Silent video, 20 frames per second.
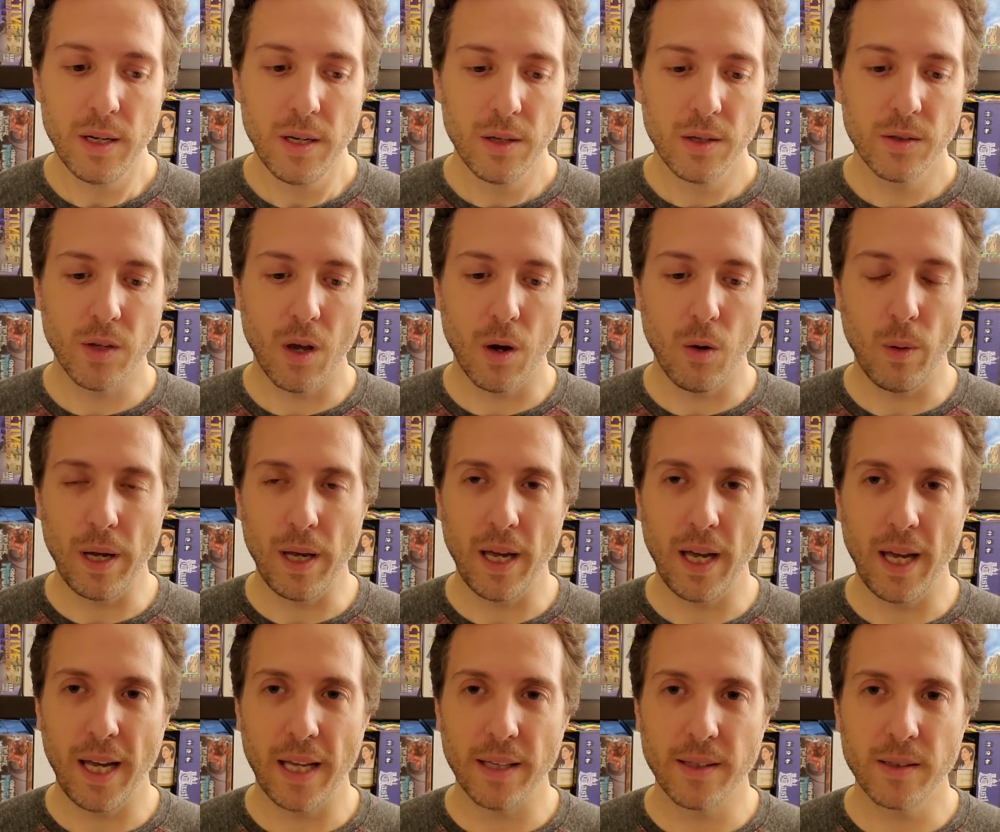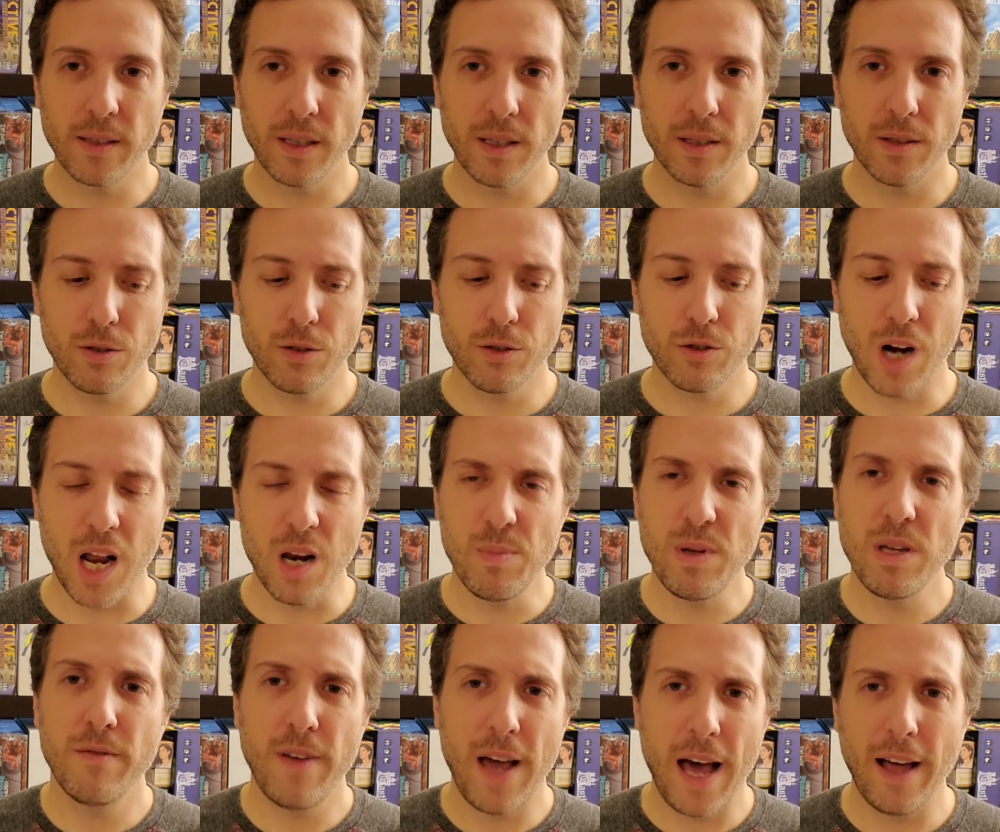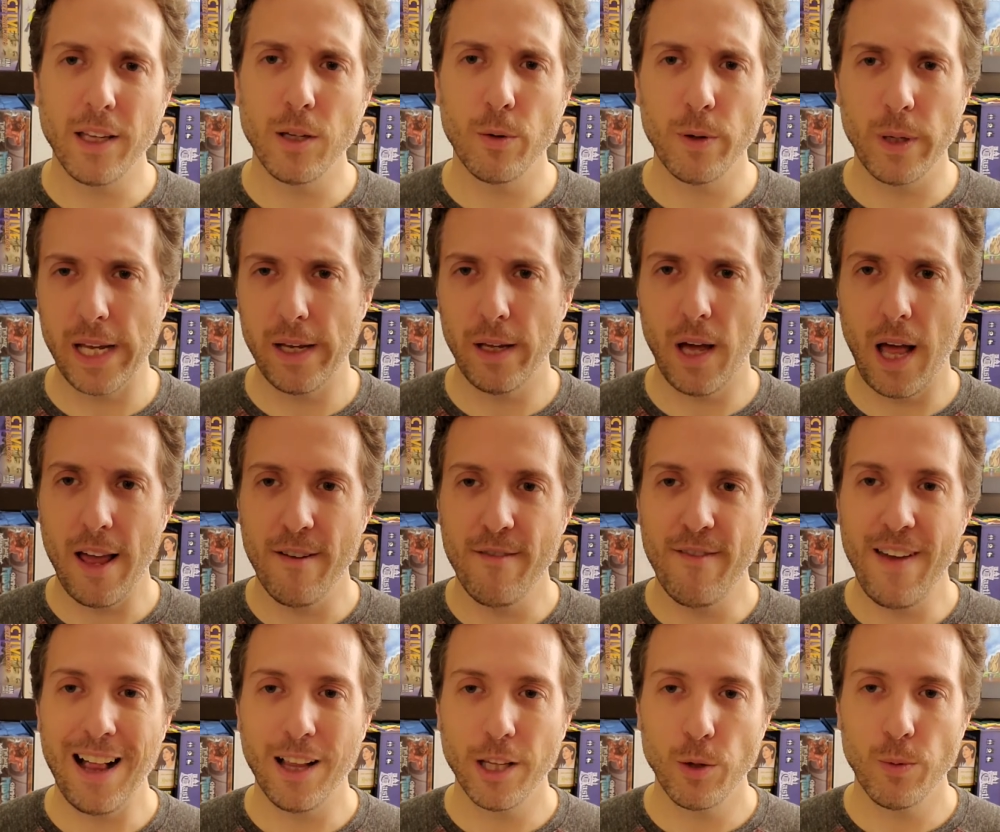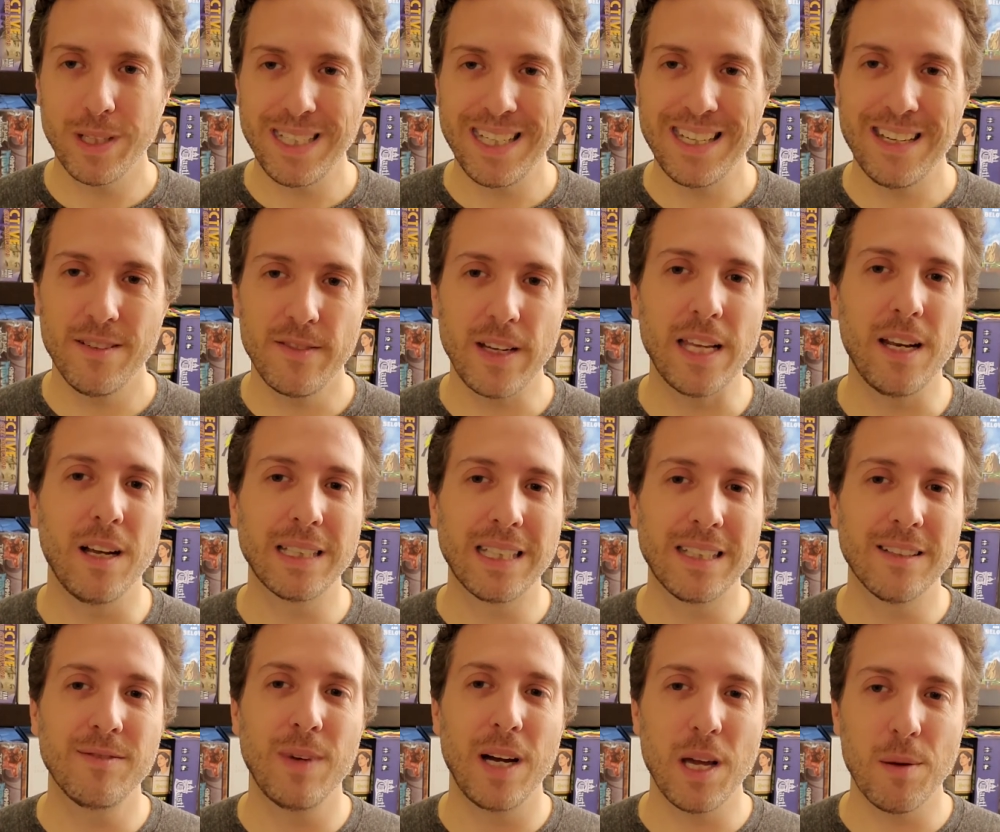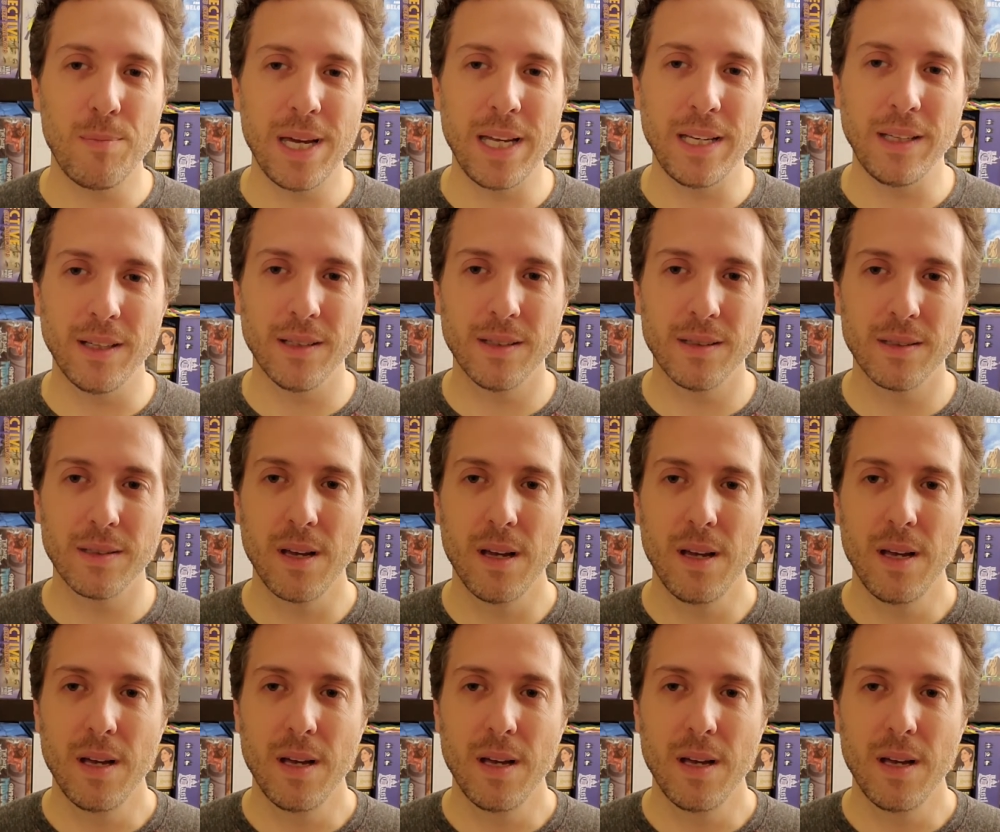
So it's going to try to be evaluative, and I'll give my opinions.